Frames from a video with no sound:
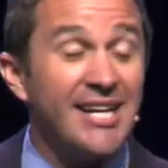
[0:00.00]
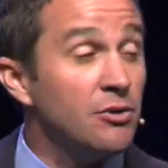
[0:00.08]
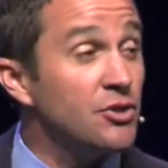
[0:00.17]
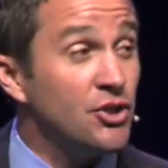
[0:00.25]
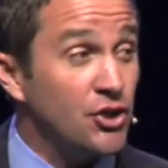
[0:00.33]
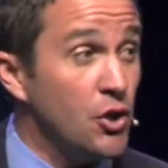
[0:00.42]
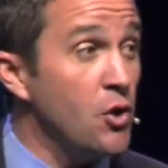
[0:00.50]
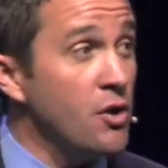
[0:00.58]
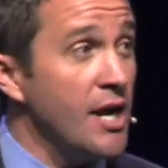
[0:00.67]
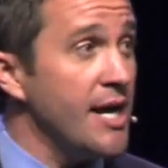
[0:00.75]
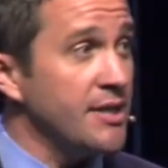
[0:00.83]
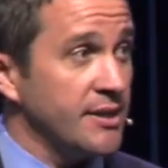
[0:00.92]
He goes, two
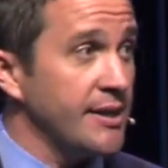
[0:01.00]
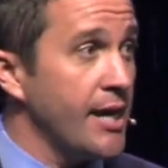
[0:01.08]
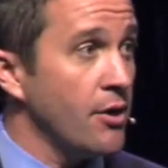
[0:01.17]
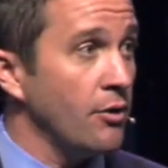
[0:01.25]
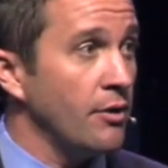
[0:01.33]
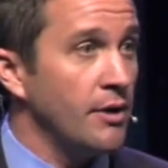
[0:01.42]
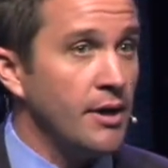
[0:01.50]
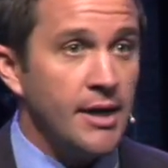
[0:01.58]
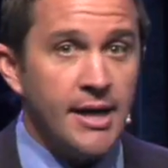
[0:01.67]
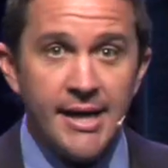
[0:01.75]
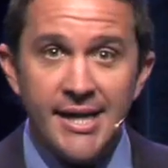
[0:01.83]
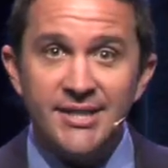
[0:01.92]
days later,
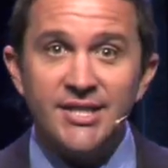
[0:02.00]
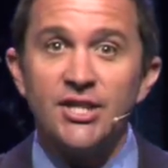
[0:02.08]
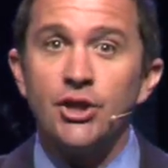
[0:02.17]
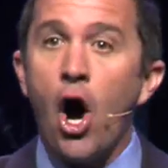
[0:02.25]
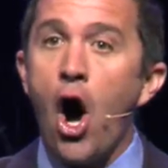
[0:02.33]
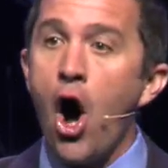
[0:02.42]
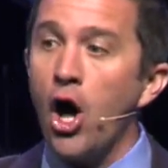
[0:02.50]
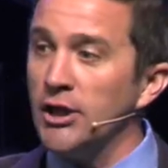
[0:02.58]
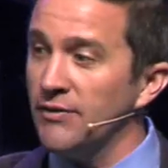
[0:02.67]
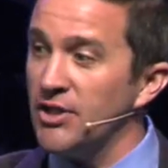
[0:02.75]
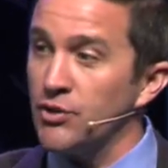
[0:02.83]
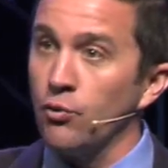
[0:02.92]
he says, all
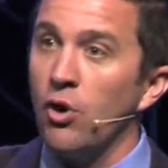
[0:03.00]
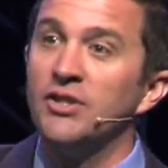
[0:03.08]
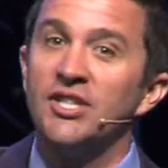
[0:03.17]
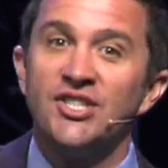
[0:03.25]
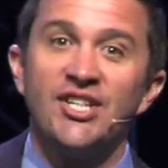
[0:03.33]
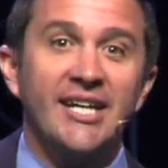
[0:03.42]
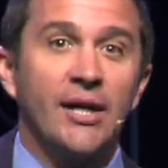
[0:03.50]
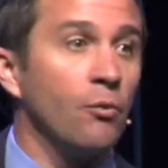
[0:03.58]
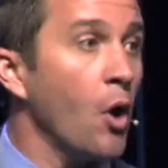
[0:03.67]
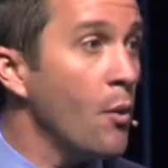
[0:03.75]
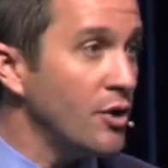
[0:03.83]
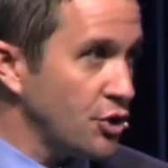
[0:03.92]
of us were on the second
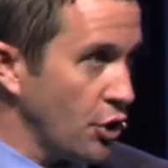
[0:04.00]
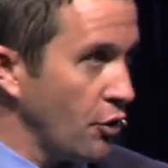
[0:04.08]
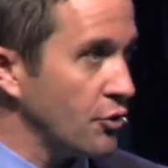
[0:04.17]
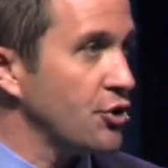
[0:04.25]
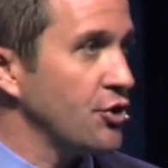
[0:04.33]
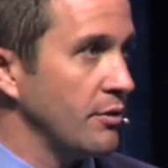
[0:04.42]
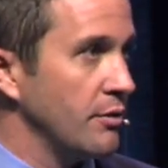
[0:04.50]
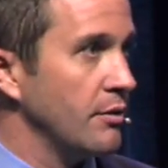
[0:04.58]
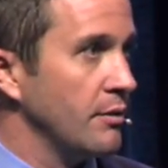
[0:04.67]
row at church.